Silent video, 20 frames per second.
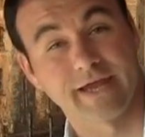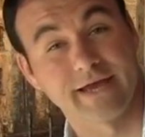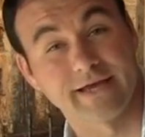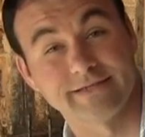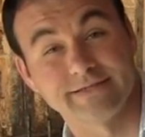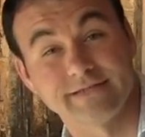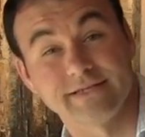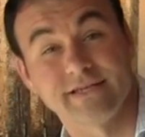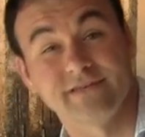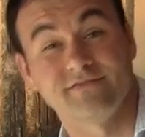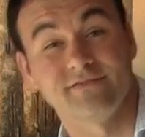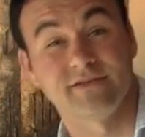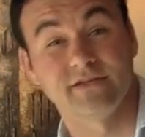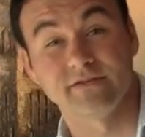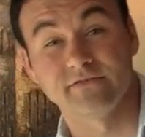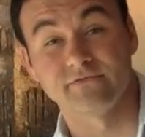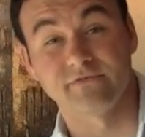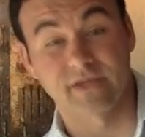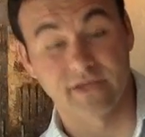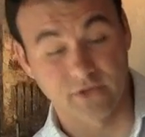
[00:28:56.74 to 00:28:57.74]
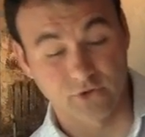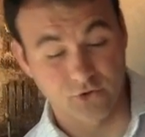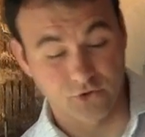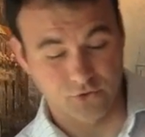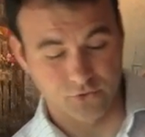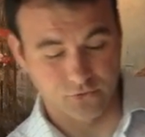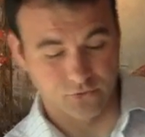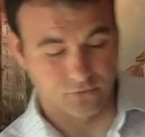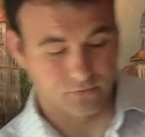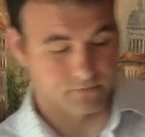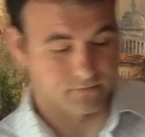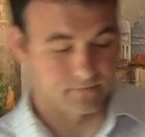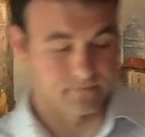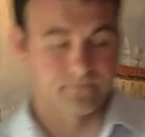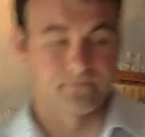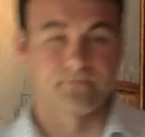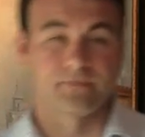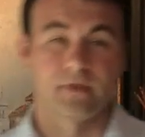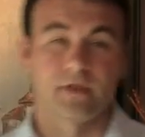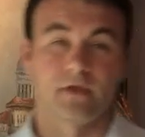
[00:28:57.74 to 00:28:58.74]
acid, even if they do,
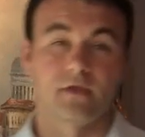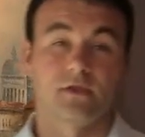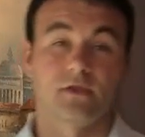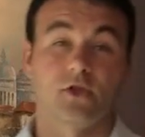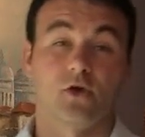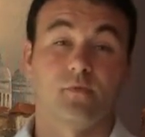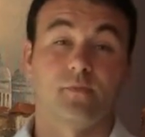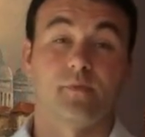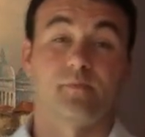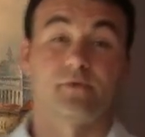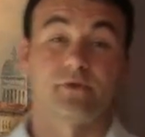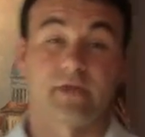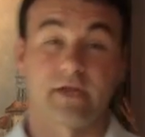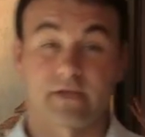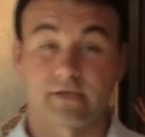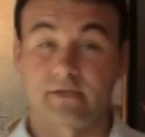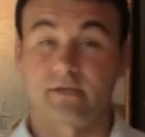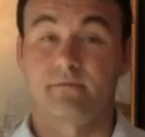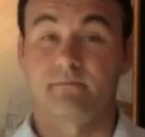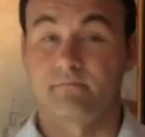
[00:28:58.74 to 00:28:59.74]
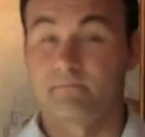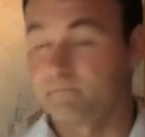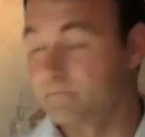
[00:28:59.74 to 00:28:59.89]
they'll be protected.